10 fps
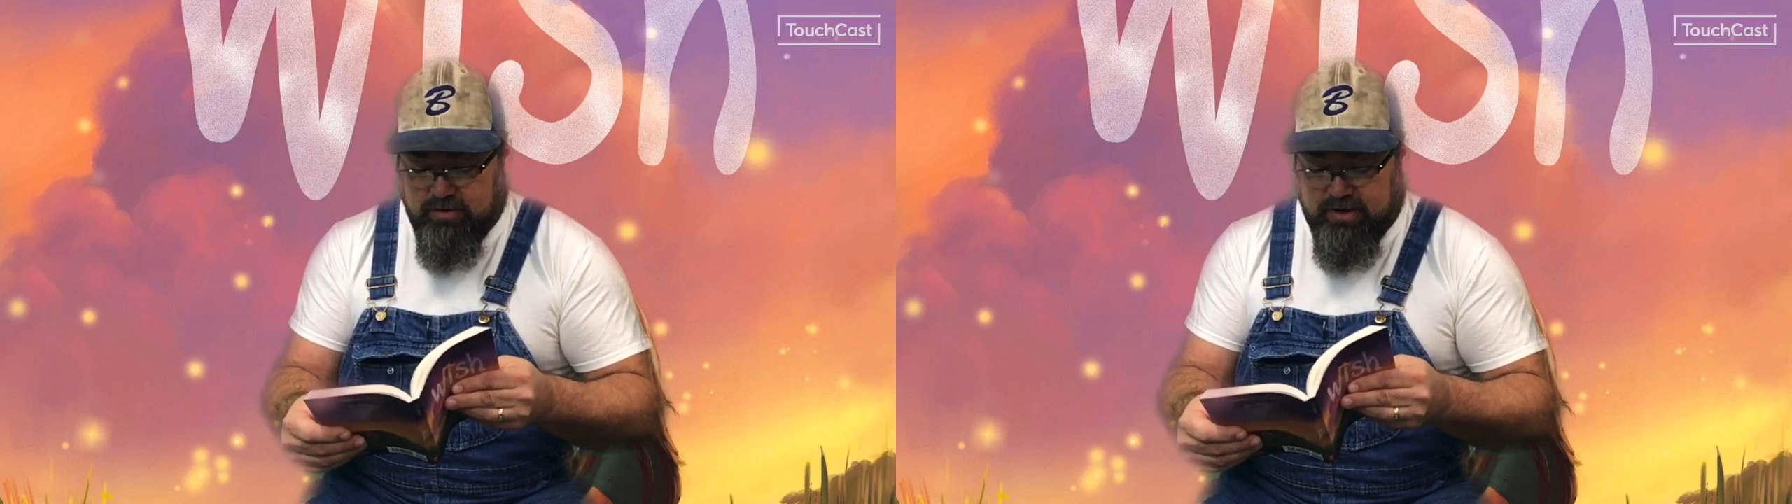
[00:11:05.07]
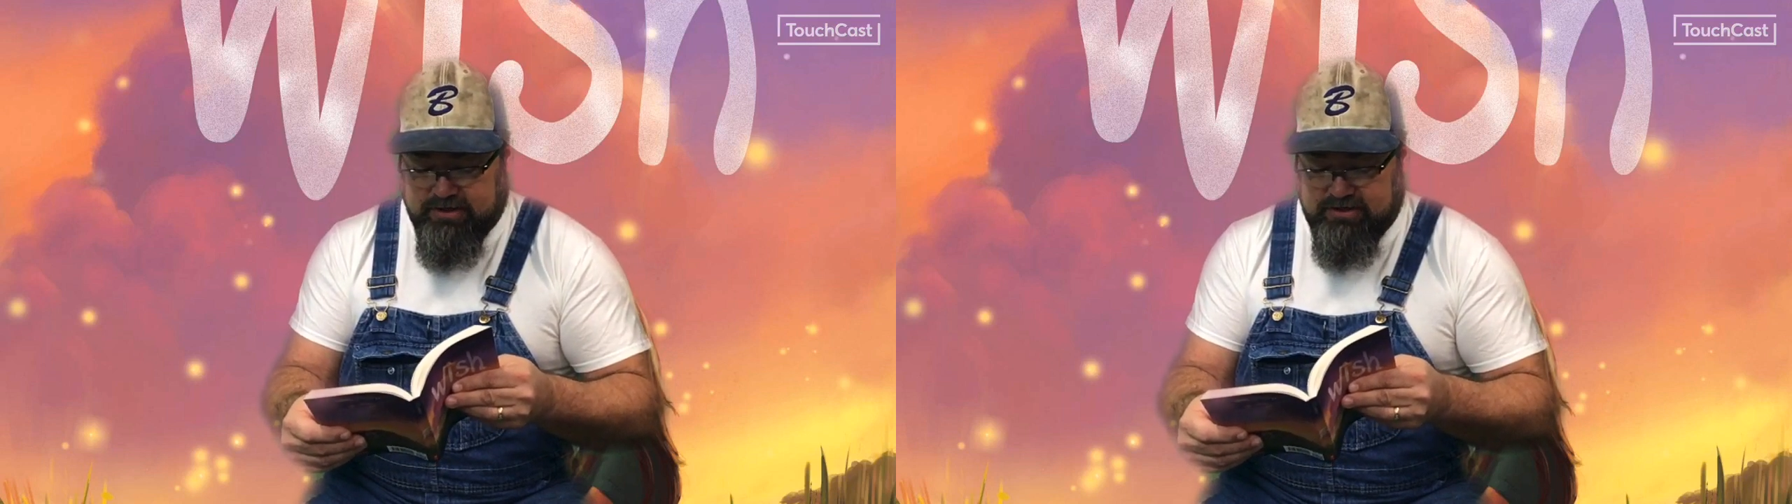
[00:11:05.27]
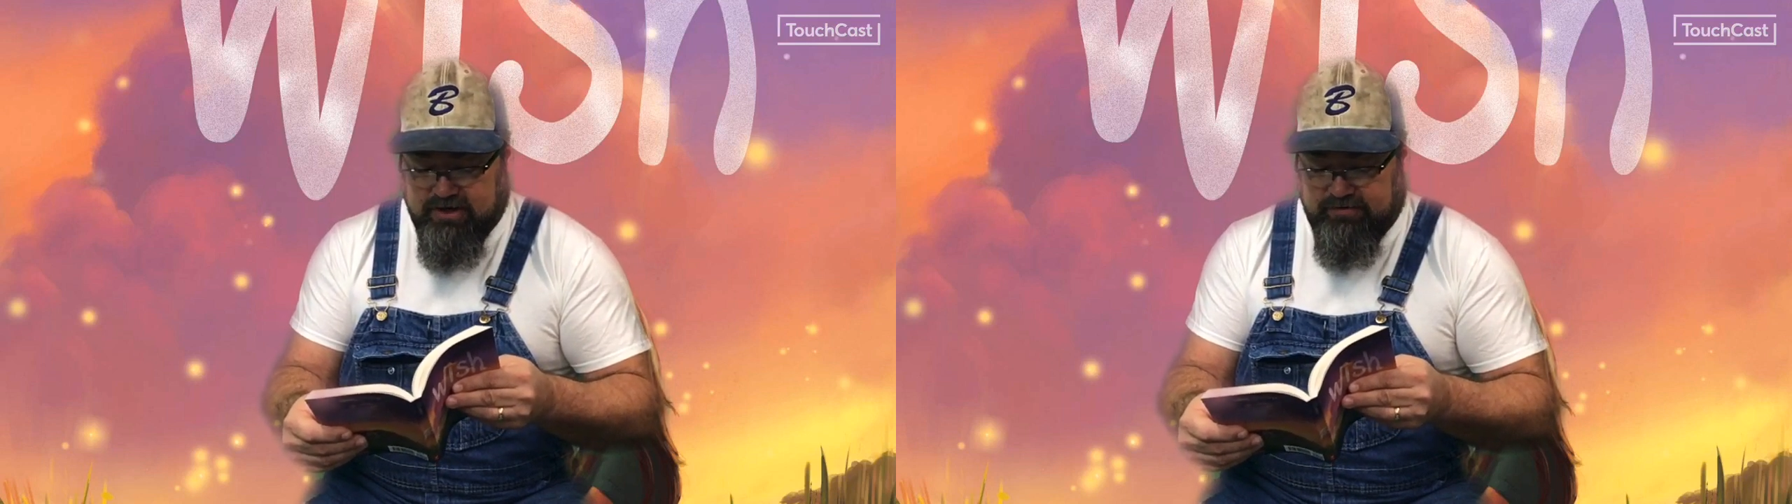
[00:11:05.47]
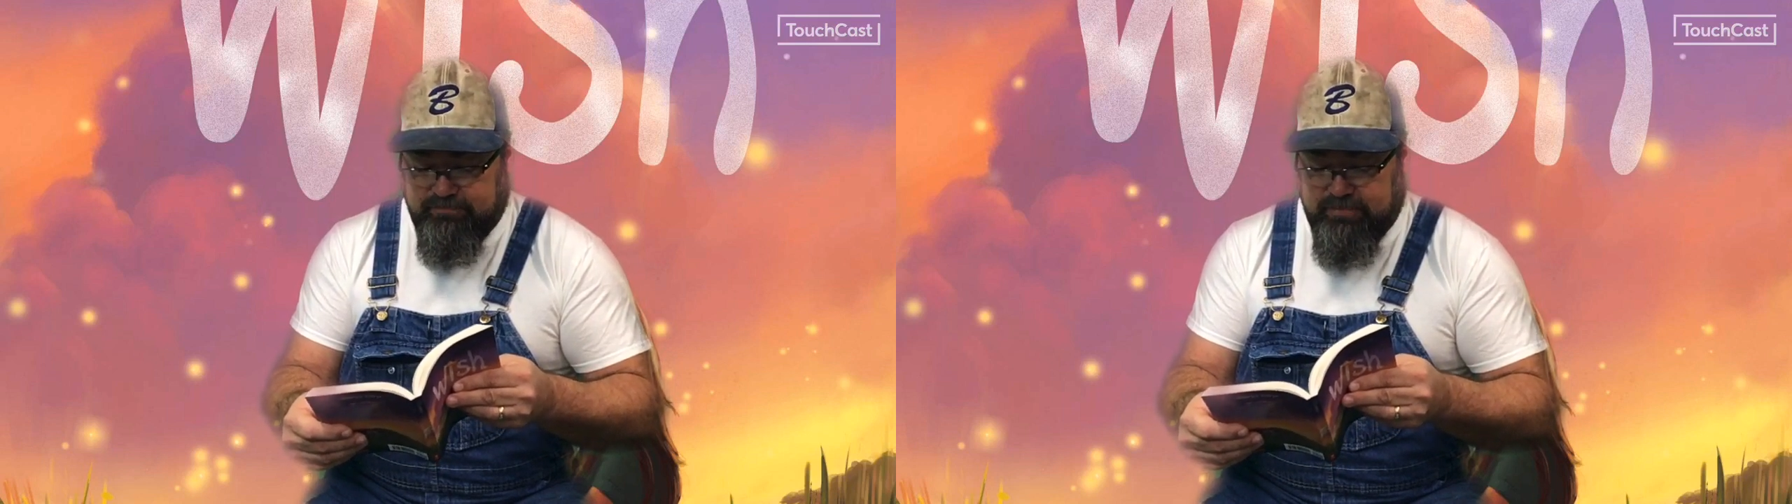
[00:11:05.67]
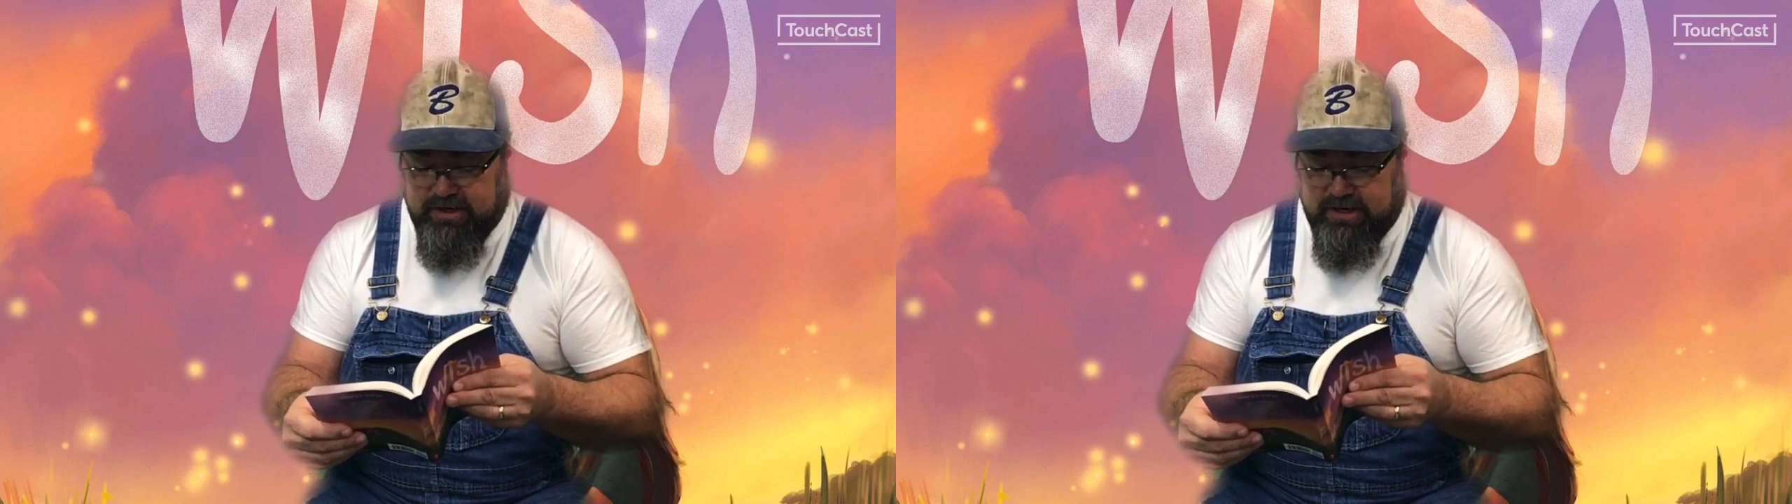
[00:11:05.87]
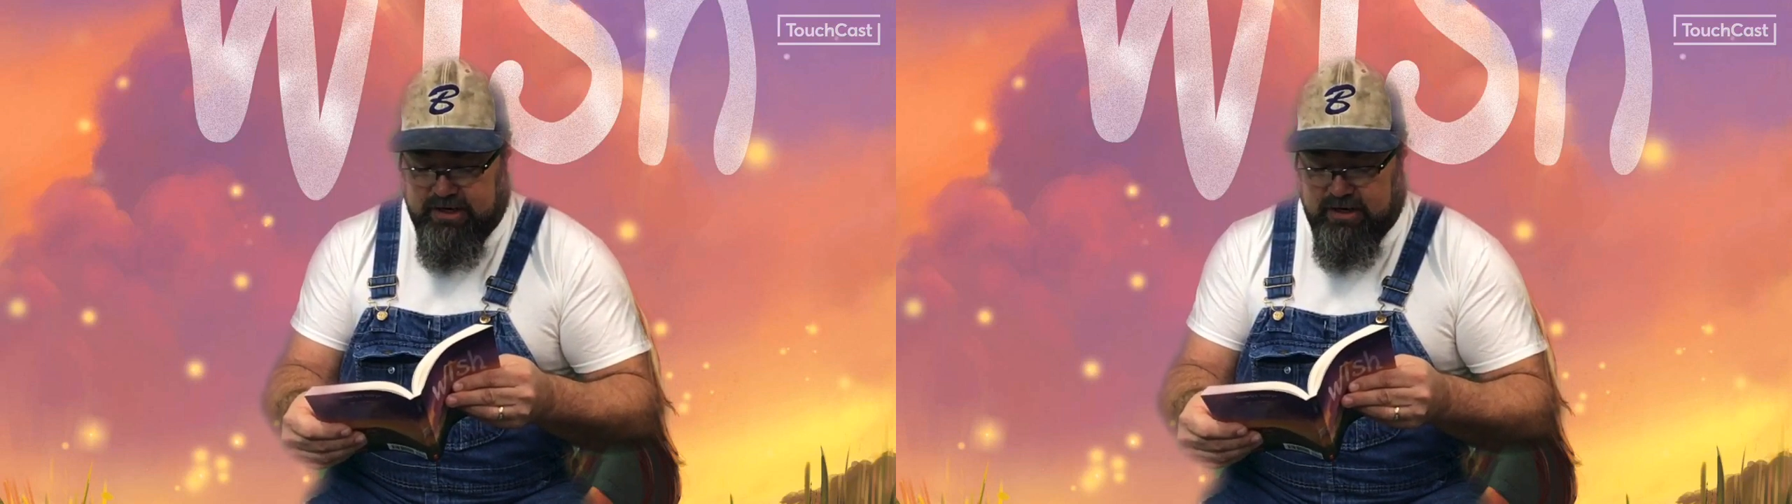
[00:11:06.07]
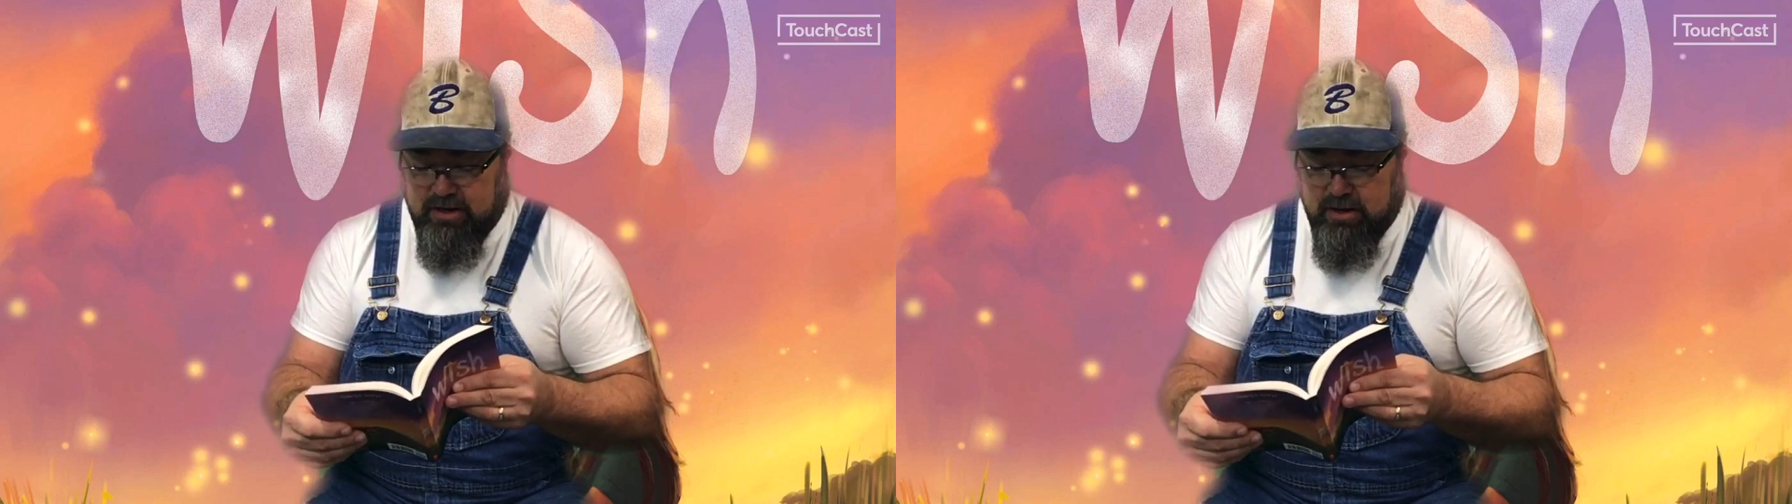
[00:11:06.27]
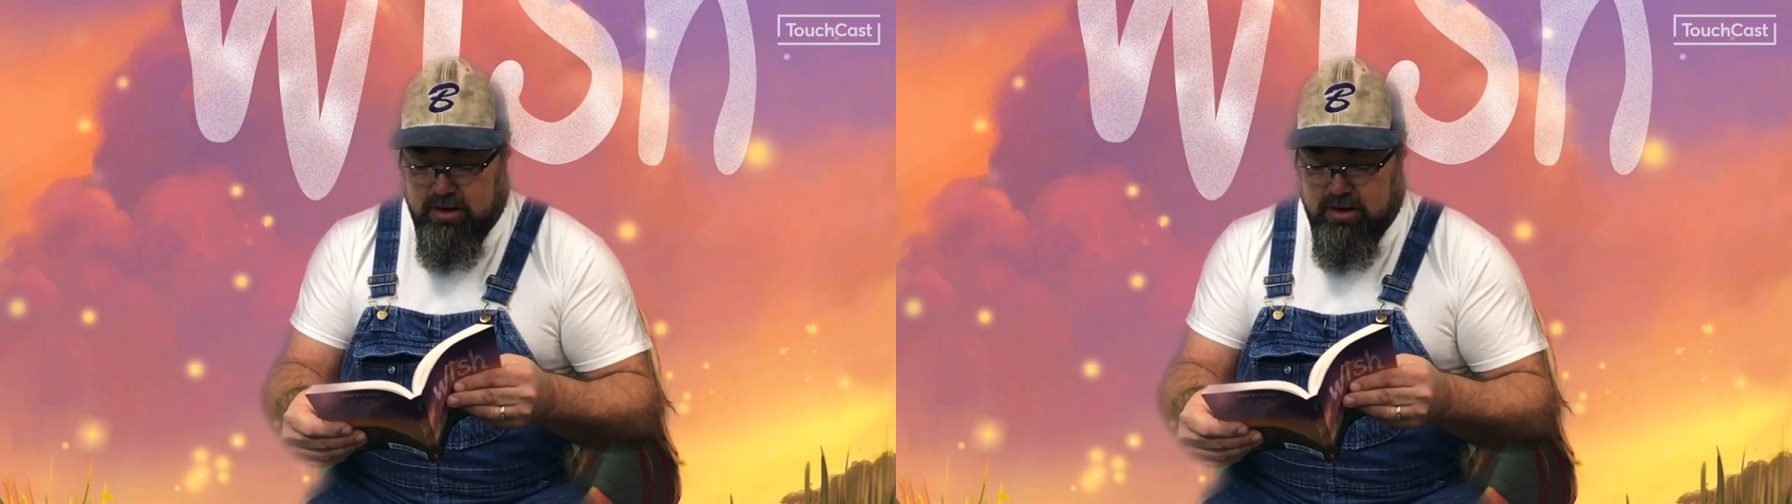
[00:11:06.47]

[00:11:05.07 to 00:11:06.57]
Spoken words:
myself pinning